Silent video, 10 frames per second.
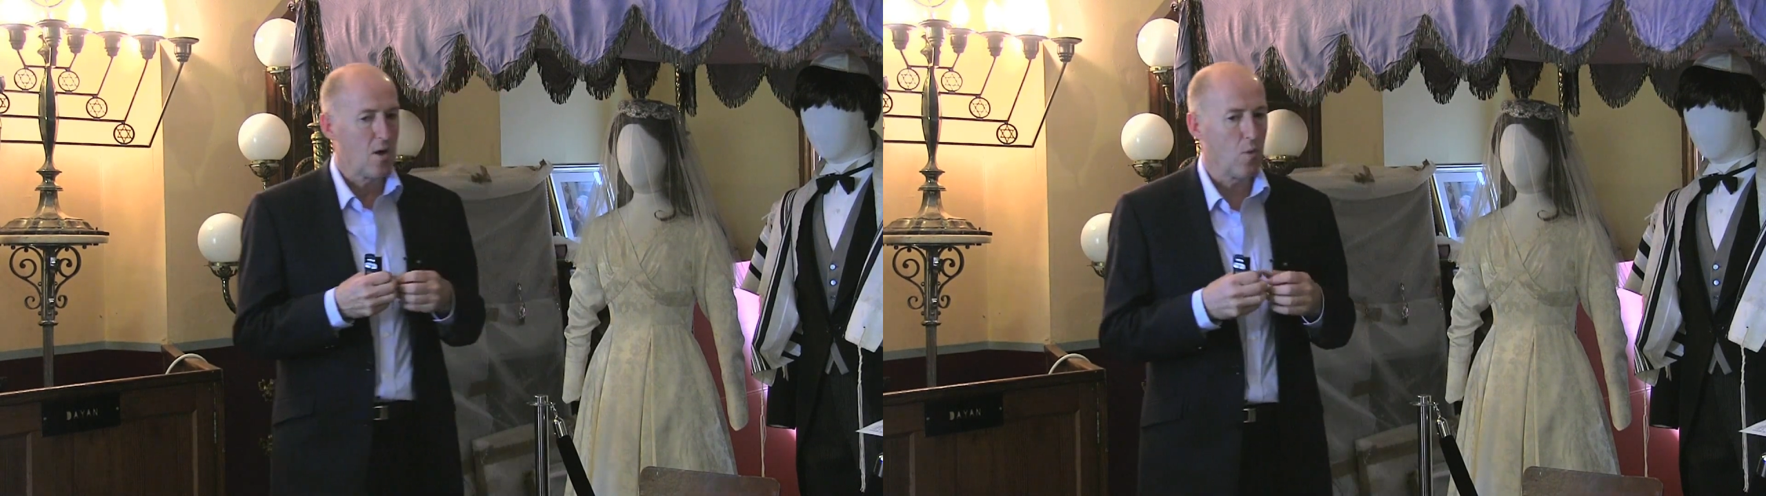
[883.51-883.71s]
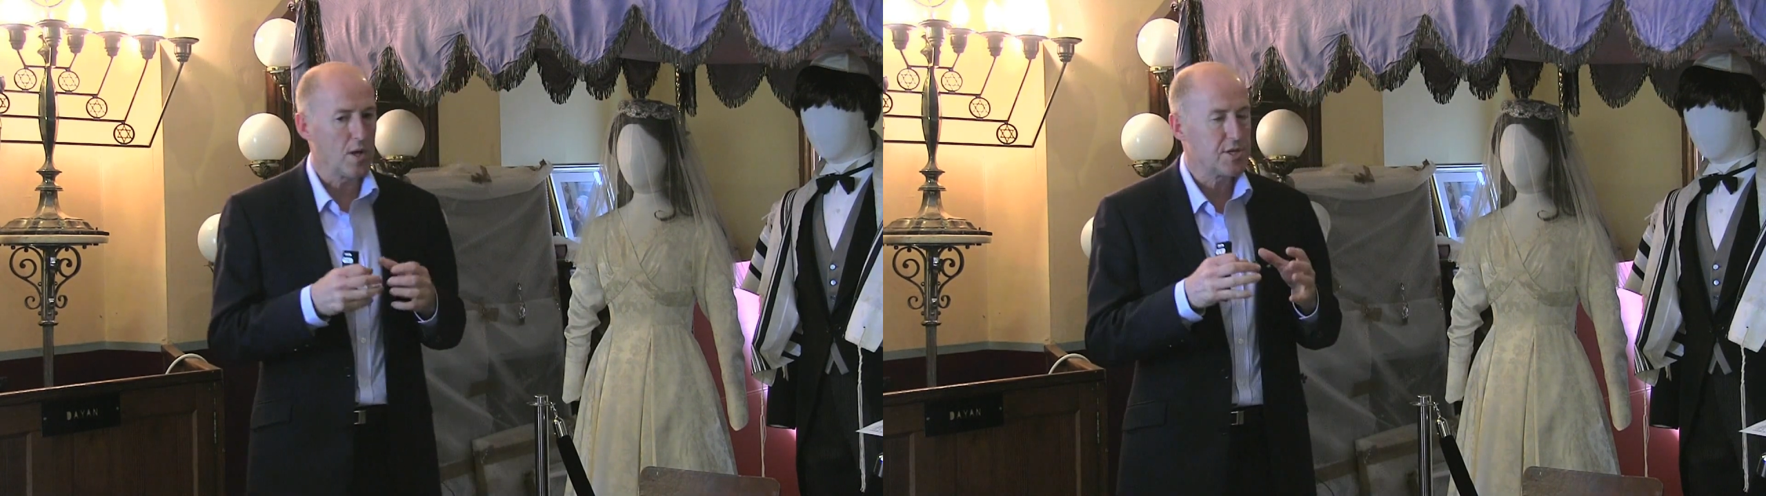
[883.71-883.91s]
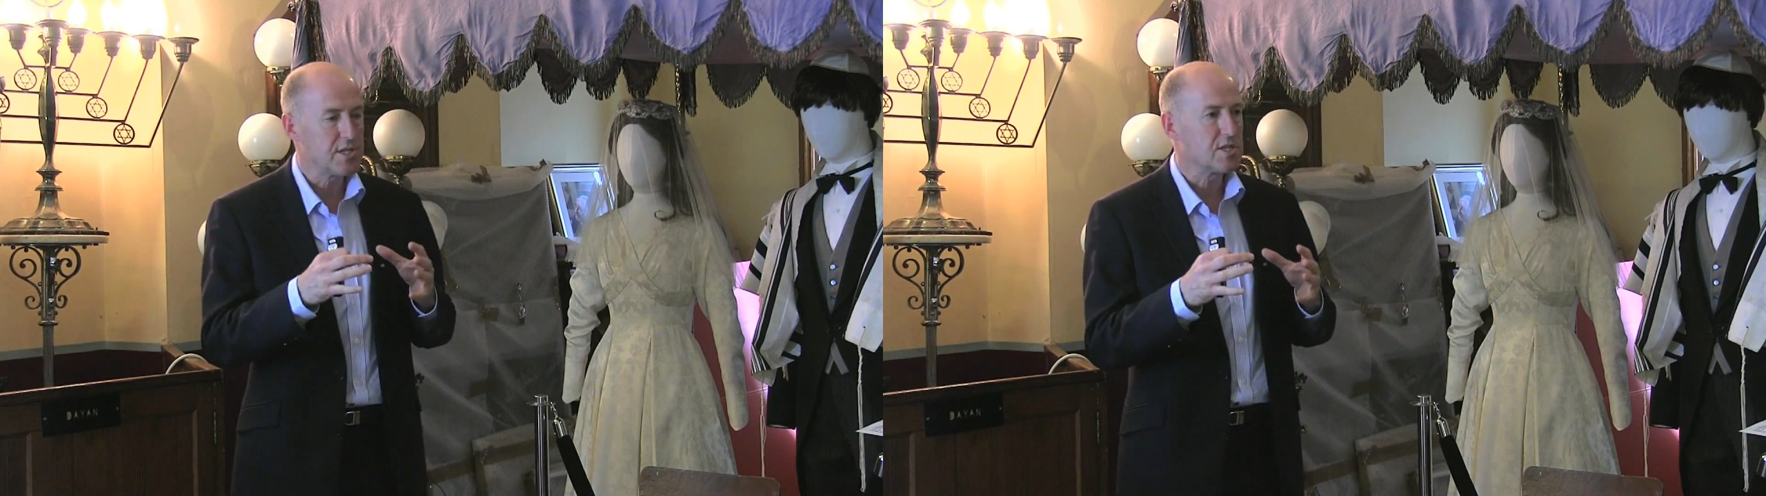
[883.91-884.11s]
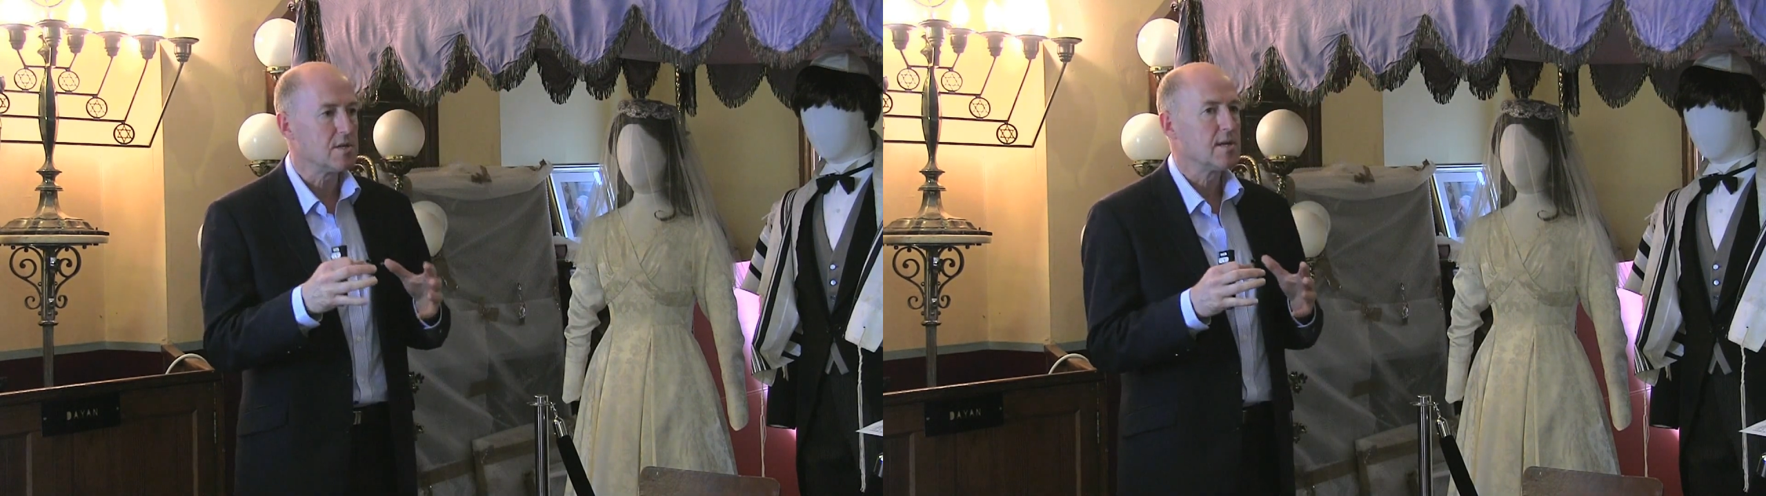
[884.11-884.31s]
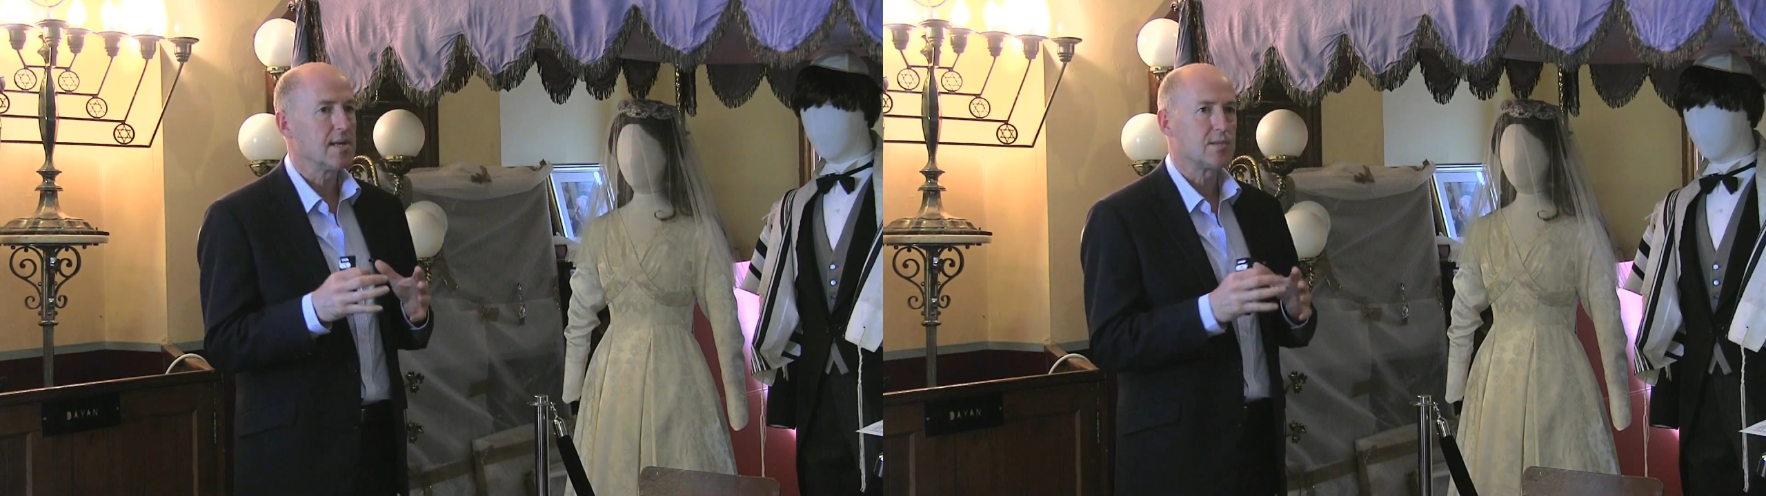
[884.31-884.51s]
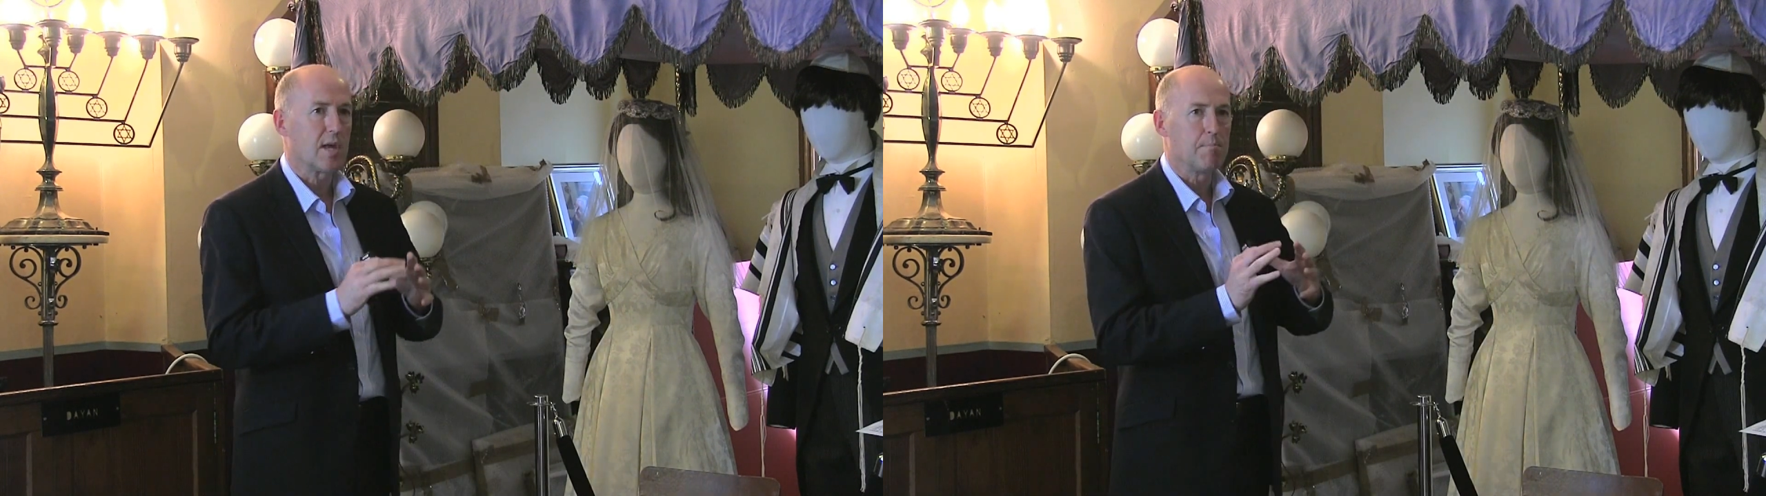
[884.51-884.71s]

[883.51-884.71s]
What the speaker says: wanting to, let's say,